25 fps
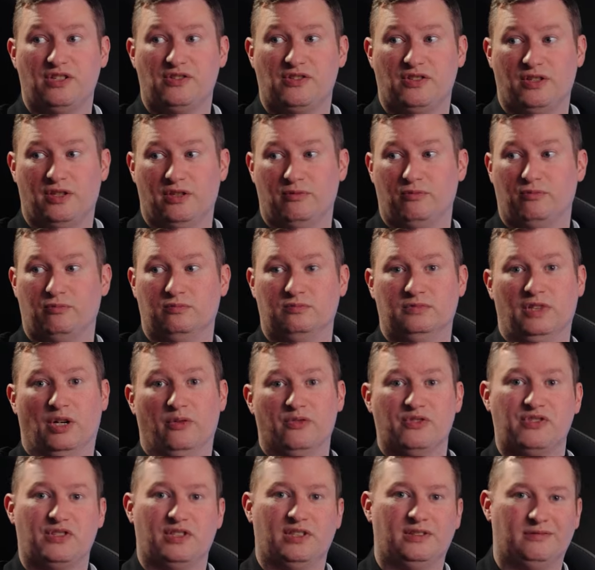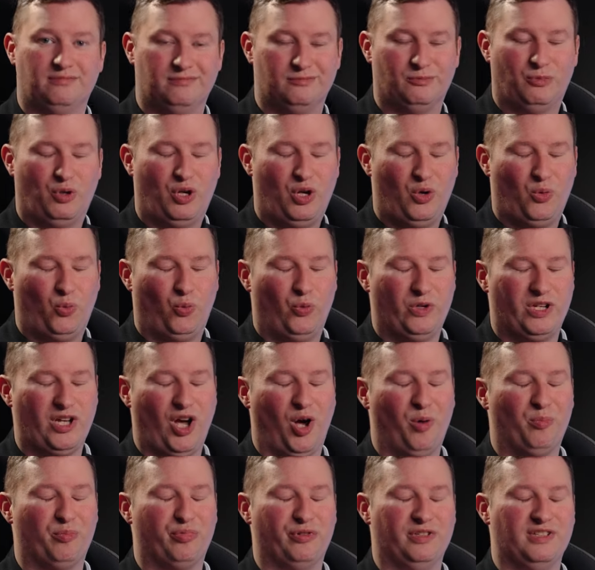is that obviously we
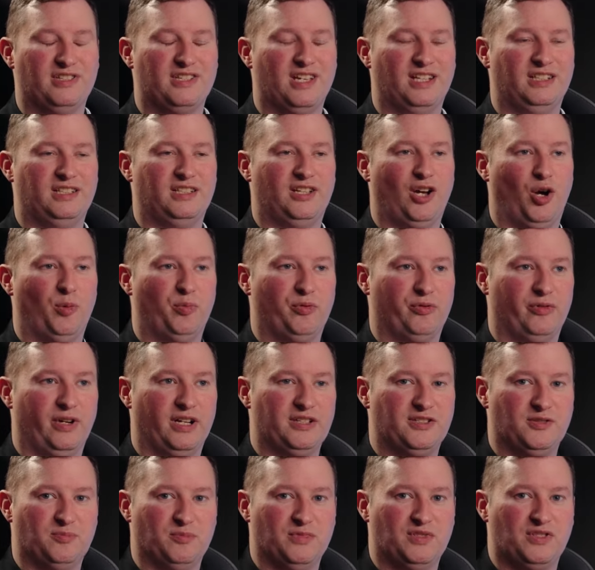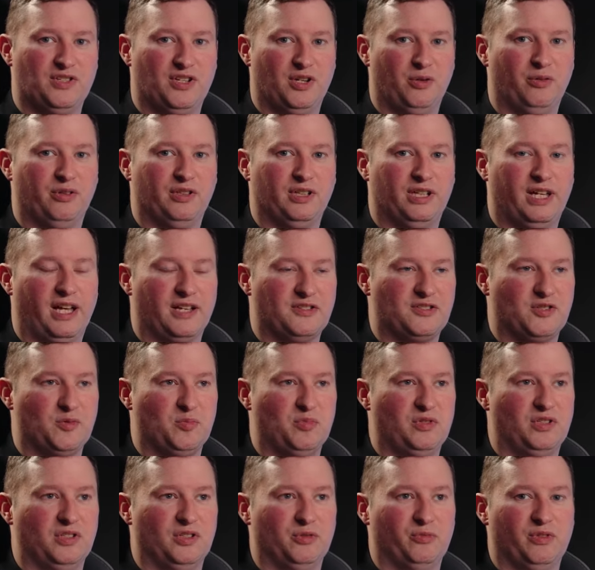can't print any copyrighted material, it has to
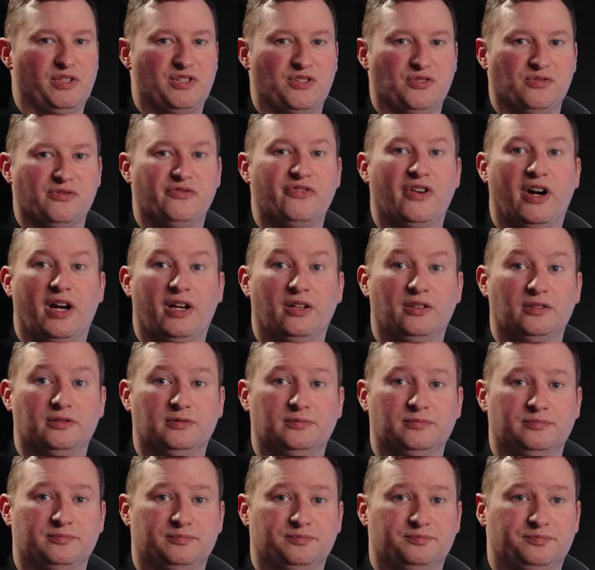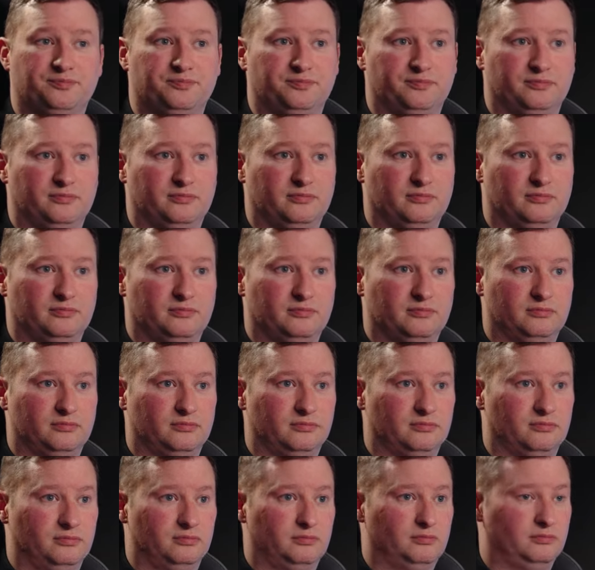be an original file. Should you,
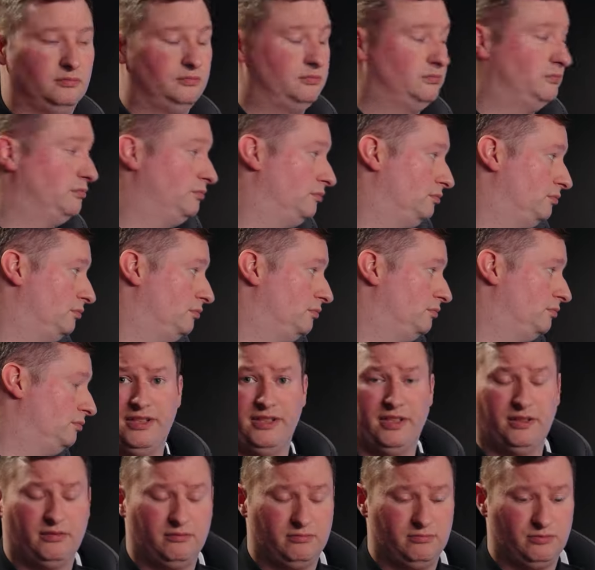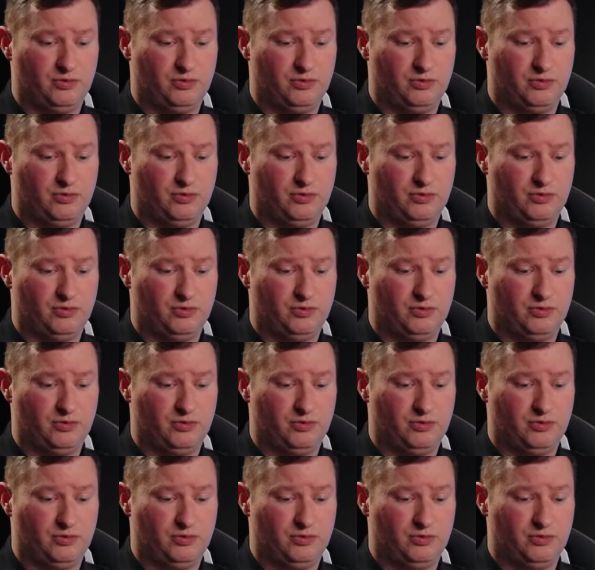you know, have any failure,